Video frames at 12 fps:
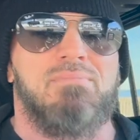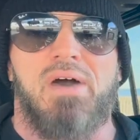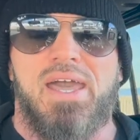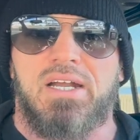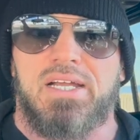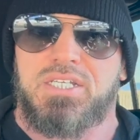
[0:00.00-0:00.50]
my,
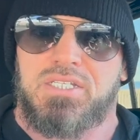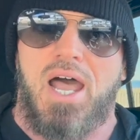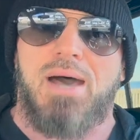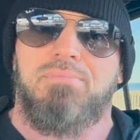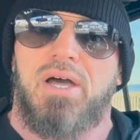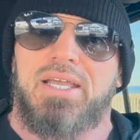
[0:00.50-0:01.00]
and I
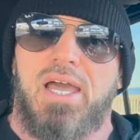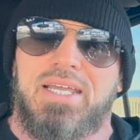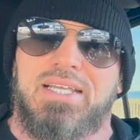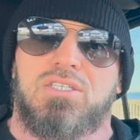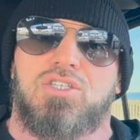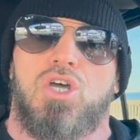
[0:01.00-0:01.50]
stopped,
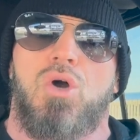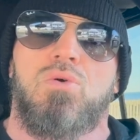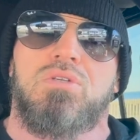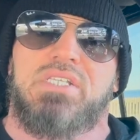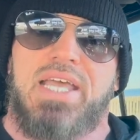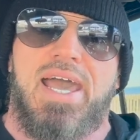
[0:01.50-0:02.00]
I
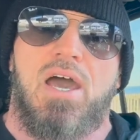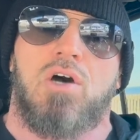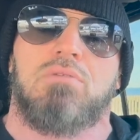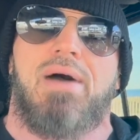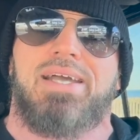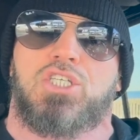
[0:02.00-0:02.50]
toned
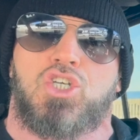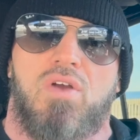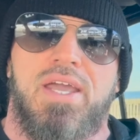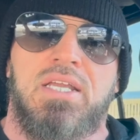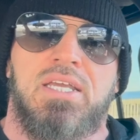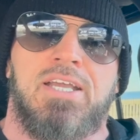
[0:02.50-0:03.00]
down my
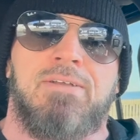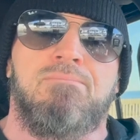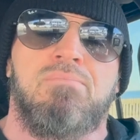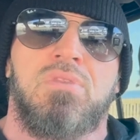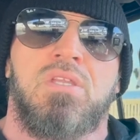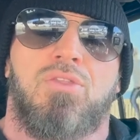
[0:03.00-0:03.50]
training
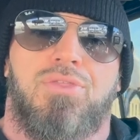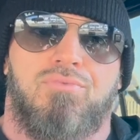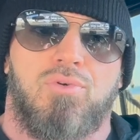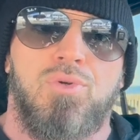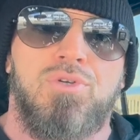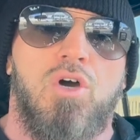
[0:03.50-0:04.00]

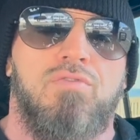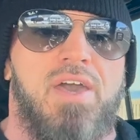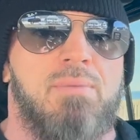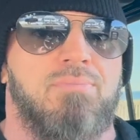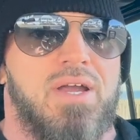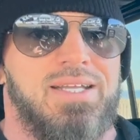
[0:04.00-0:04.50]
through
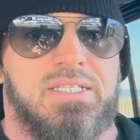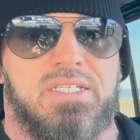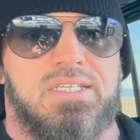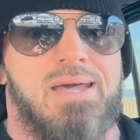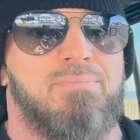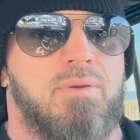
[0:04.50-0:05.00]
November and
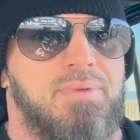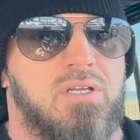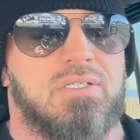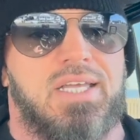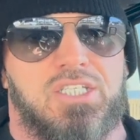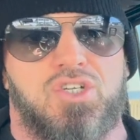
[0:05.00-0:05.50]
December
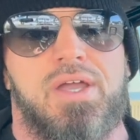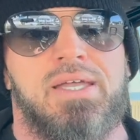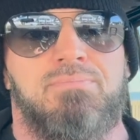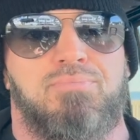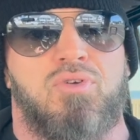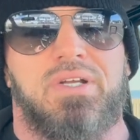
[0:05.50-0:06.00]
because I
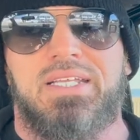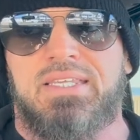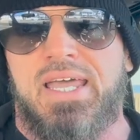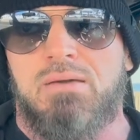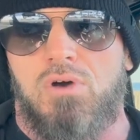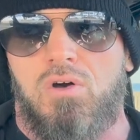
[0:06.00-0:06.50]
trained pretty
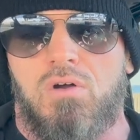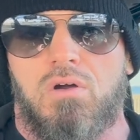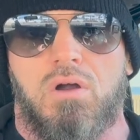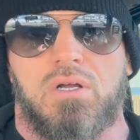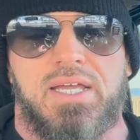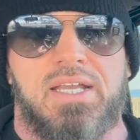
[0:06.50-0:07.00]
damn
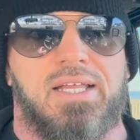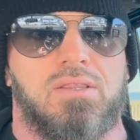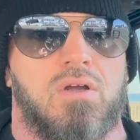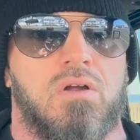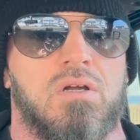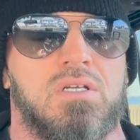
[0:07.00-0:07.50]
hard and I
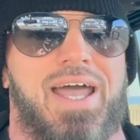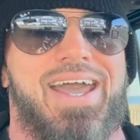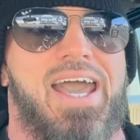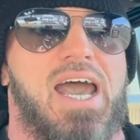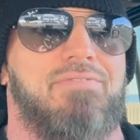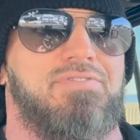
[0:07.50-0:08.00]
learned I
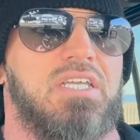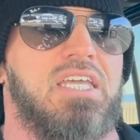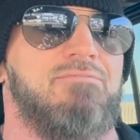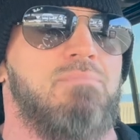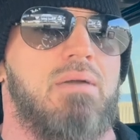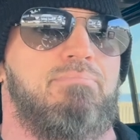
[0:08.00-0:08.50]
have to
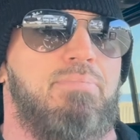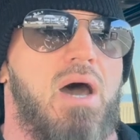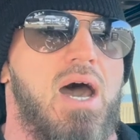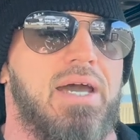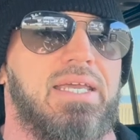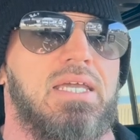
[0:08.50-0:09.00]
give my
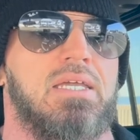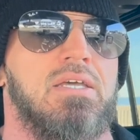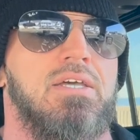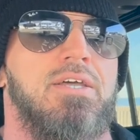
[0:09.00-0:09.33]
body,